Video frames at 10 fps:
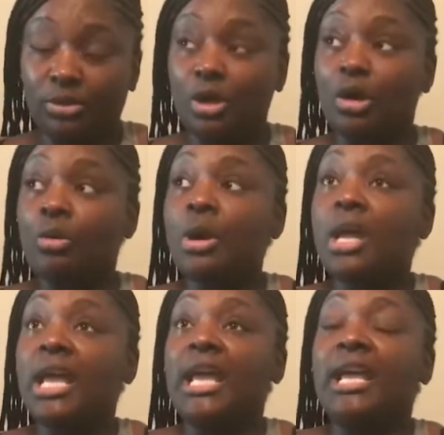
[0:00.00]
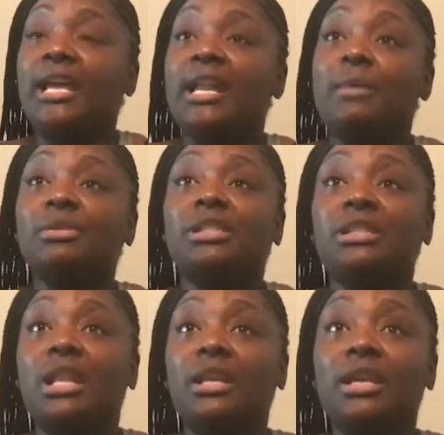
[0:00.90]
You know? And I was
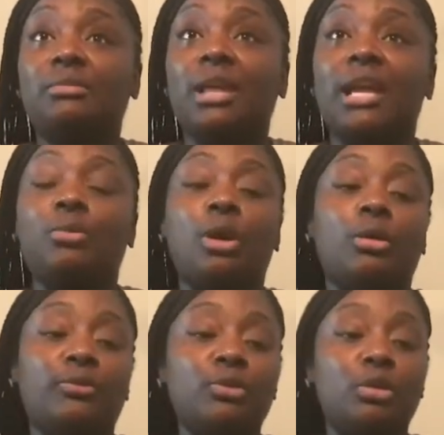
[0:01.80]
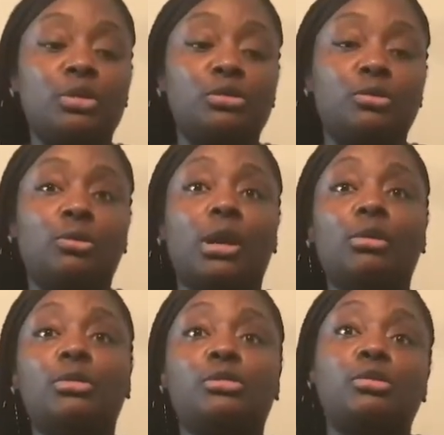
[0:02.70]
telling him, like, well, if you go to school, I
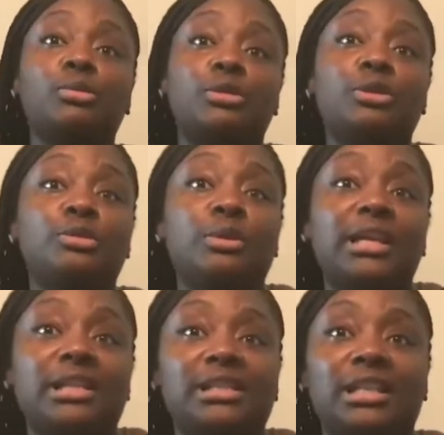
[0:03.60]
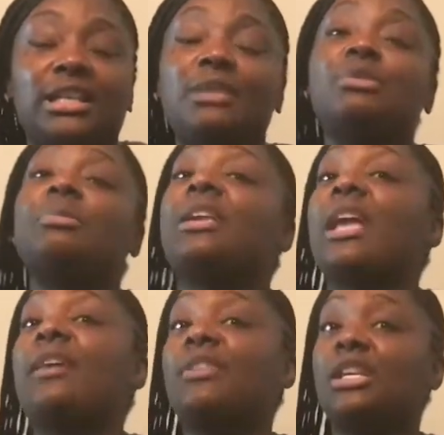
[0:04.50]
can go to school with you to do this. And he was making
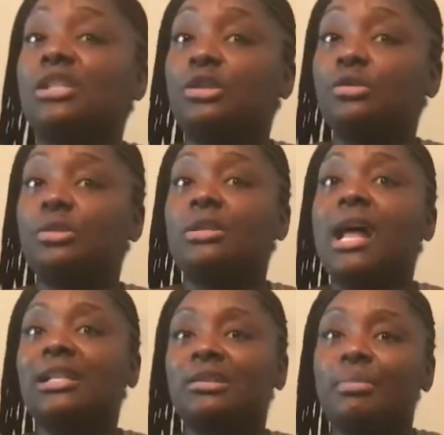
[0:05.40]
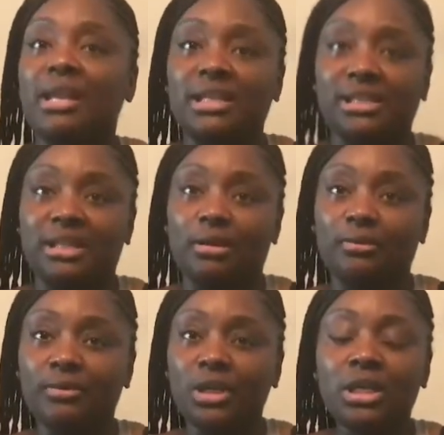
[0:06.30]
every excuse not to better himself.
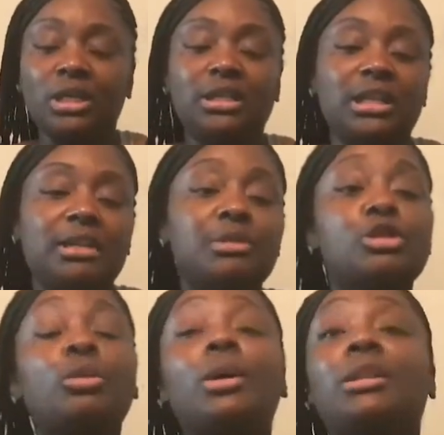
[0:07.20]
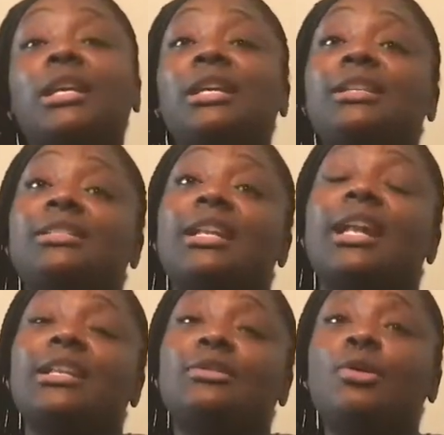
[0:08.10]
And then he was doing things that
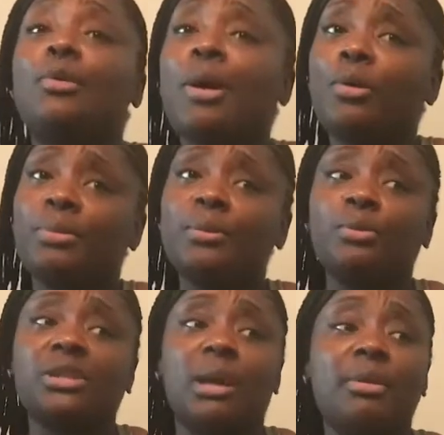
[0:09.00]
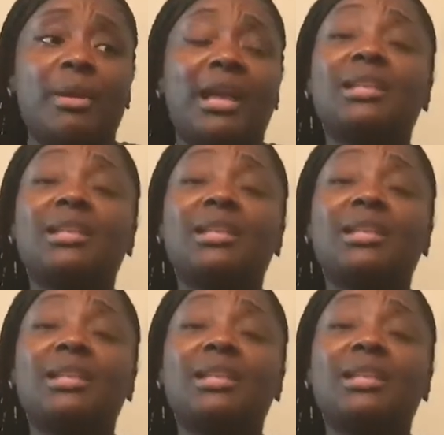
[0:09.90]
I didn't know about when people was coming back.